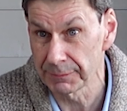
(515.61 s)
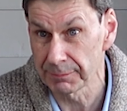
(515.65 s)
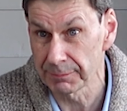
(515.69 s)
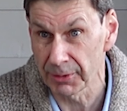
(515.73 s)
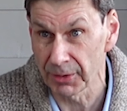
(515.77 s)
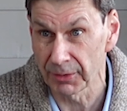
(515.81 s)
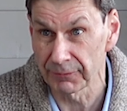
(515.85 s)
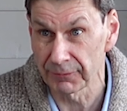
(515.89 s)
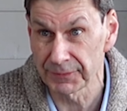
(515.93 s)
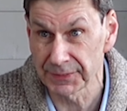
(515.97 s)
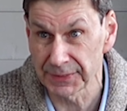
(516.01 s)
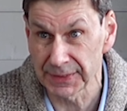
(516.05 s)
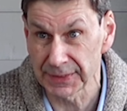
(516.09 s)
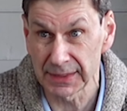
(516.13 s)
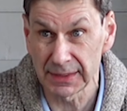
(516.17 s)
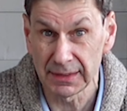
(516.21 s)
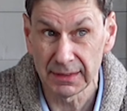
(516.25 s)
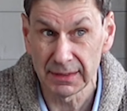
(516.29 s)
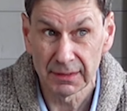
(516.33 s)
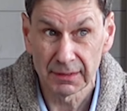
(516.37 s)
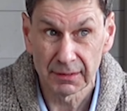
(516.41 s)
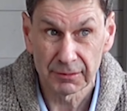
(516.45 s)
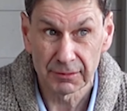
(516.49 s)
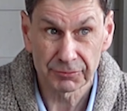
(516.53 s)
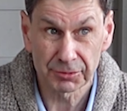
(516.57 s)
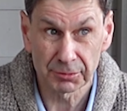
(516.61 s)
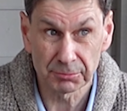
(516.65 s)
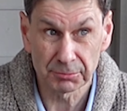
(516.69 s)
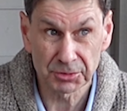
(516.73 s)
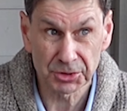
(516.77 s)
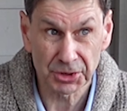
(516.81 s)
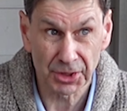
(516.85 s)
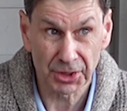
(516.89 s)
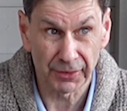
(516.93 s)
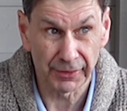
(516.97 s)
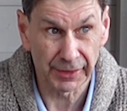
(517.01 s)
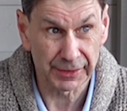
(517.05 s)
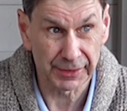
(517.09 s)
but obviously from
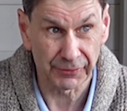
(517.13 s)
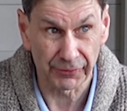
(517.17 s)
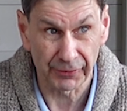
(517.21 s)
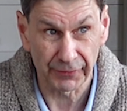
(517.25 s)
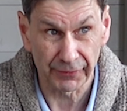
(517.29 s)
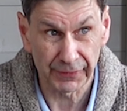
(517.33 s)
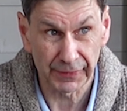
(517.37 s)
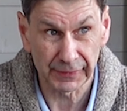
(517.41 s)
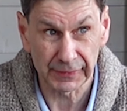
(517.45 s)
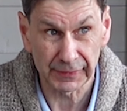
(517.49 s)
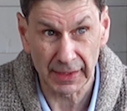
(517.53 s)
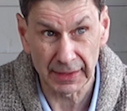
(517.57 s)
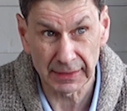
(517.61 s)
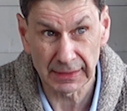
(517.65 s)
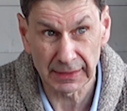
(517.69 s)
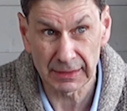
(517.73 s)
China, I think they